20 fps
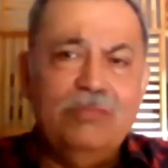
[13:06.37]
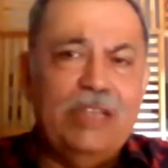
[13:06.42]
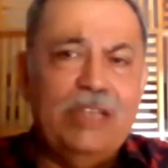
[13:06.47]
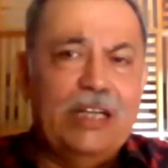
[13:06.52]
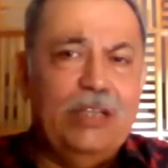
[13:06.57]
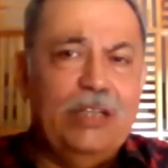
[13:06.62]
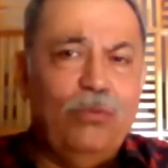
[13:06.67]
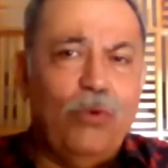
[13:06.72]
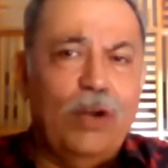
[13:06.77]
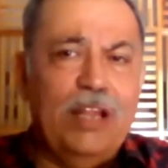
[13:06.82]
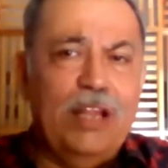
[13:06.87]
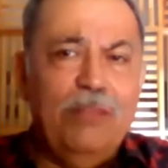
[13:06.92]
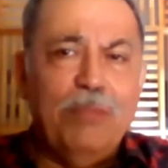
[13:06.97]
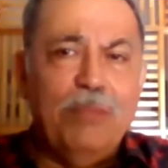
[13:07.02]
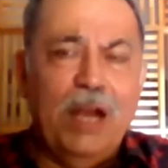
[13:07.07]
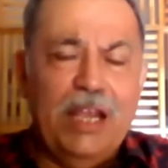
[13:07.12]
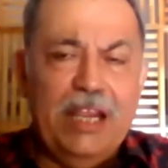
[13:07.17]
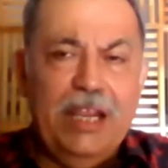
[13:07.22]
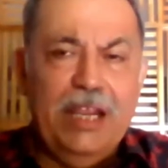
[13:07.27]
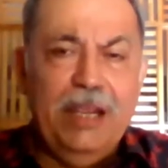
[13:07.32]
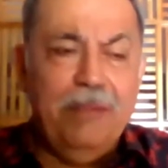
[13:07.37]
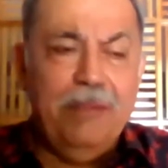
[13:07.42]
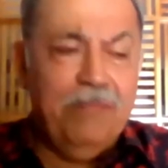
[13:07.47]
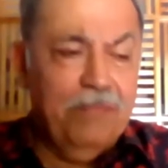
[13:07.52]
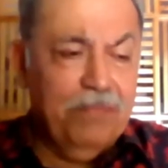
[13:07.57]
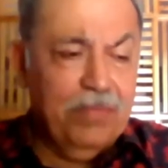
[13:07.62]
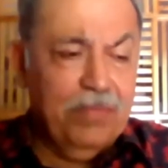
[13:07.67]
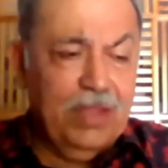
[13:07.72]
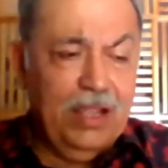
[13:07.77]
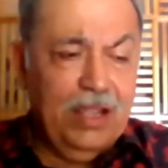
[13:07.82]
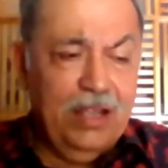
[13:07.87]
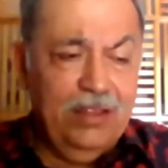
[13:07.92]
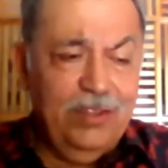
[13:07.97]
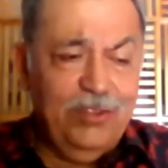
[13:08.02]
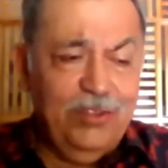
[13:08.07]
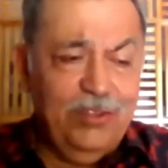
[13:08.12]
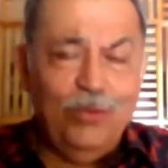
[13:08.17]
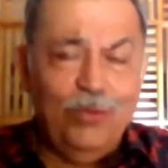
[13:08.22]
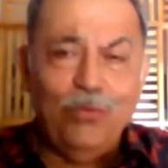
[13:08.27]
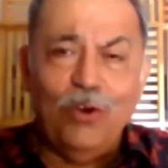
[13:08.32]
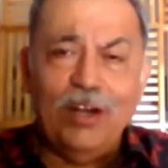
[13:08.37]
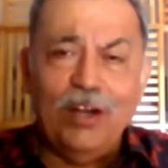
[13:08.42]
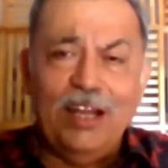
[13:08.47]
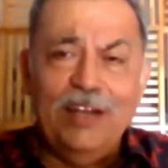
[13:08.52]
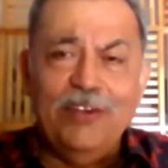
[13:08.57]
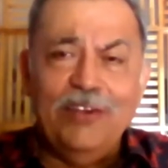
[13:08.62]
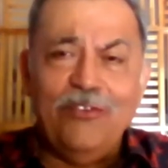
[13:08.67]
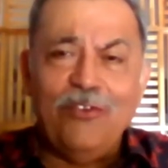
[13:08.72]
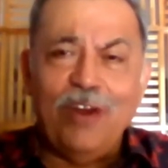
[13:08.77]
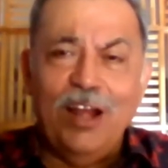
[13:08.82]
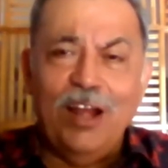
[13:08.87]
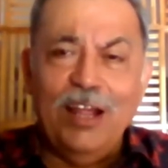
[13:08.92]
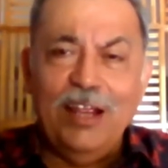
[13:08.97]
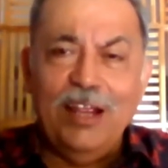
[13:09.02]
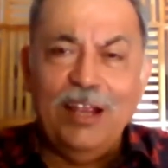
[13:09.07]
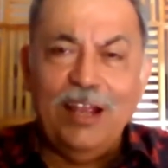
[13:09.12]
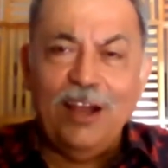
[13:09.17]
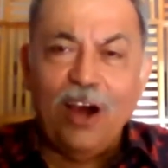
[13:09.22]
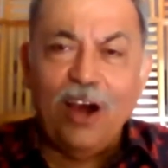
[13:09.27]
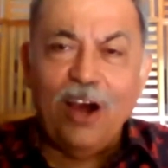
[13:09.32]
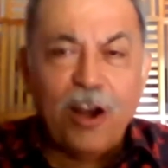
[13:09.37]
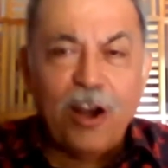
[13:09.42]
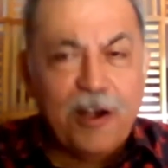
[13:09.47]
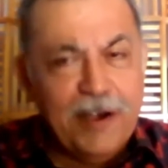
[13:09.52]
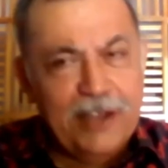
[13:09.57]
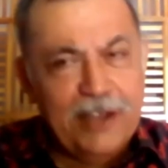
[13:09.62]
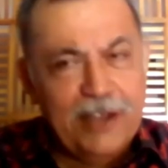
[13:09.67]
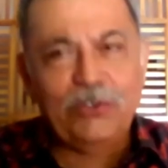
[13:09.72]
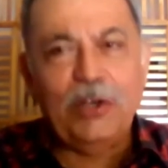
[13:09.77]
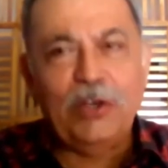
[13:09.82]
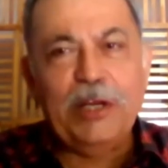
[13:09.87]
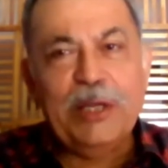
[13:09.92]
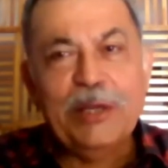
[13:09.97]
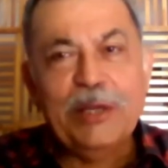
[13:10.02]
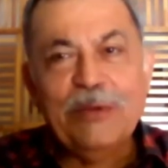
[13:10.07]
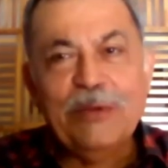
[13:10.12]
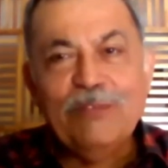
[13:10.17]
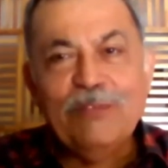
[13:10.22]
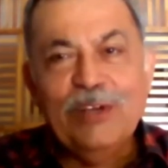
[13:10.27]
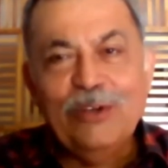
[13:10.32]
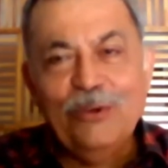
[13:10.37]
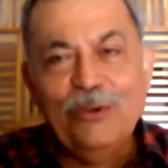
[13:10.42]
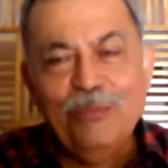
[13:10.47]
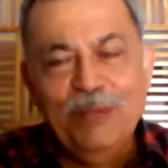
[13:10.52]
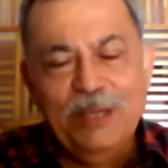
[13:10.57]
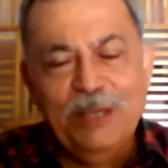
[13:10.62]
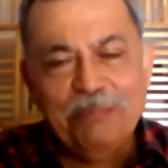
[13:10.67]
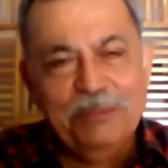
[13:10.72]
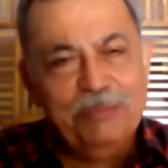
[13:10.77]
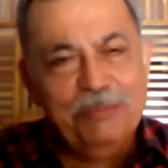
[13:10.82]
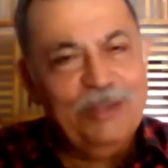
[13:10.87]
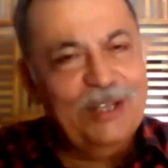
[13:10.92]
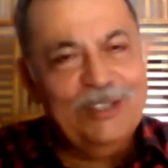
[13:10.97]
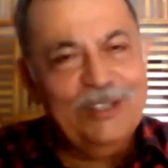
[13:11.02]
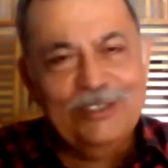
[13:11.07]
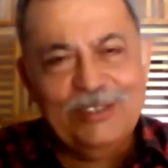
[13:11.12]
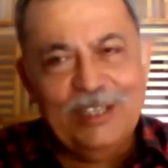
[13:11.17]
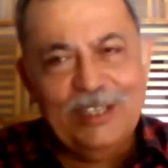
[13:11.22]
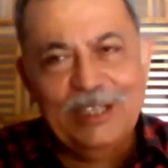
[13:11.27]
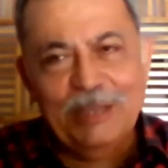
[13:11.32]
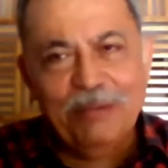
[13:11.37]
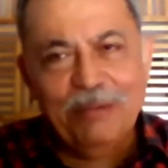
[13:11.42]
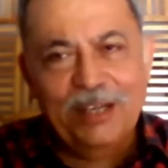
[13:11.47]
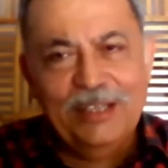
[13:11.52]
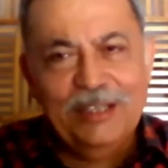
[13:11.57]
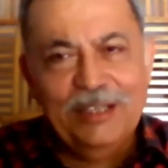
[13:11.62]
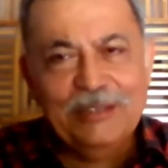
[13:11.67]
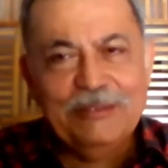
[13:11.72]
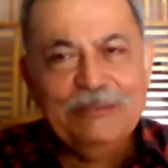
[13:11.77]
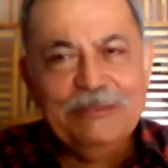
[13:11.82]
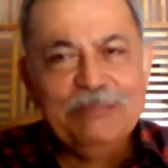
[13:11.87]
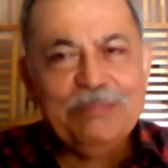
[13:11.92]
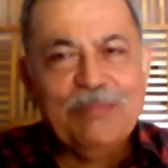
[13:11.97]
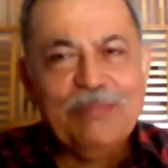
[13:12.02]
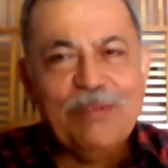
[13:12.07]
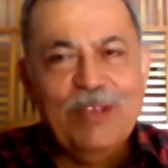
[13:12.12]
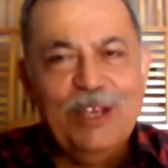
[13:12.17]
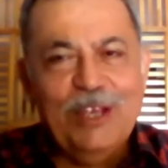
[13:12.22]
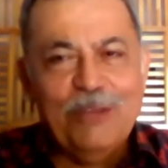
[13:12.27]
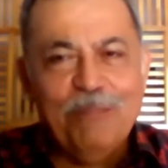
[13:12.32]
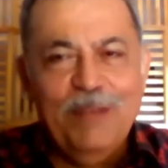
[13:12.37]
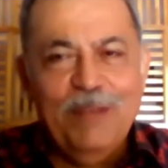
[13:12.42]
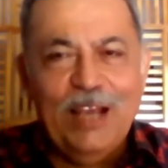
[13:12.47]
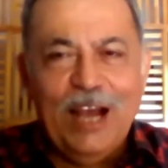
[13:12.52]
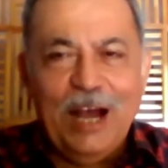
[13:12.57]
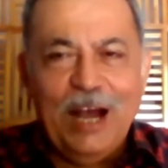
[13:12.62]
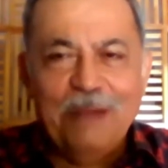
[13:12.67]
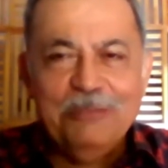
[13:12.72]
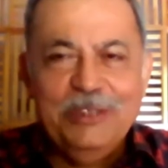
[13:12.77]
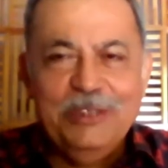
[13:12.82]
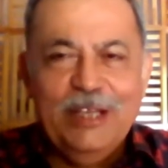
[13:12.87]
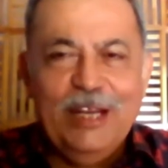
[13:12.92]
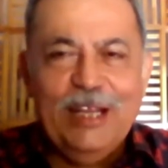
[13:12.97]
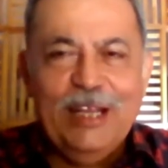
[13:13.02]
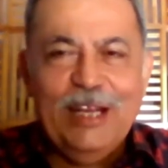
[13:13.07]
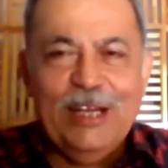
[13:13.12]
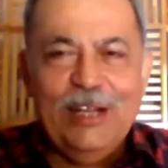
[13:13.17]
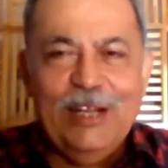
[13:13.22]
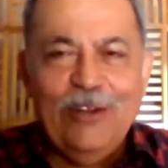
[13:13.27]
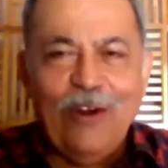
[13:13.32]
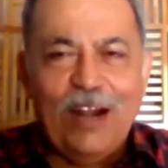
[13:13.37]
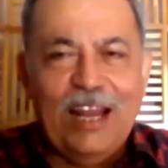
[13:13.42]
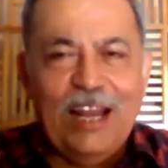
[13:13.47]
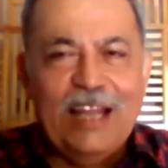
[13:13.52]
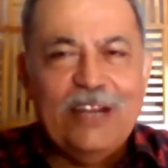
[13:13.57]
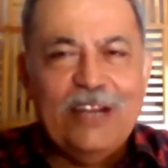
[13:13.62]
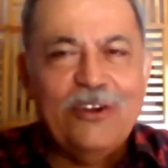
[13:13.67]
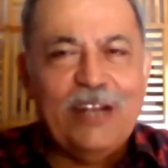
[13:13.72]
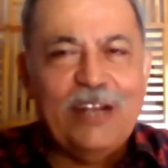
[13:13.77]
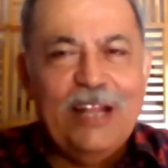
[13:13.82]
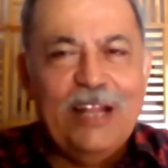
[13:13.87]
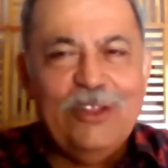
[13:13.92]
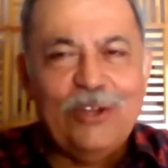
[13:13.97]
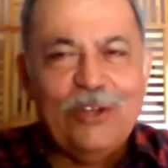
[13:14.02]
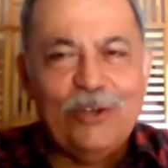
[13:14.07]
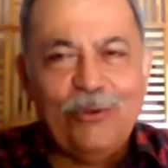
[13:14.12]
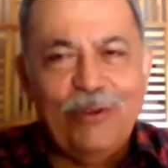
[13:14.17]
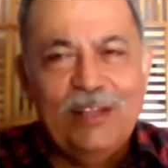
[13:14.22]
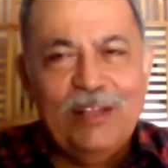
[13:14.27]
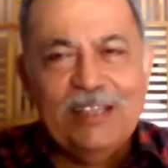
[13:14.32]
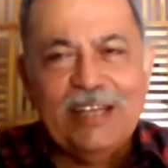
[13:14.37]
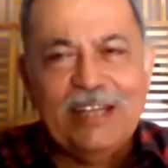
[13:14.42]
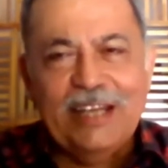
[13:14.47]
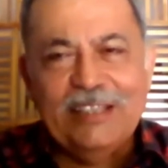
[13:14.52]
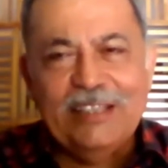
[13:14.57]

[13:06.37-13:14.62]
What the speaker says: that is what is my aim. And this is what I try earnestly to make people understand. You, bhai, isme aap ye nahi, it is not like your 10th or 12th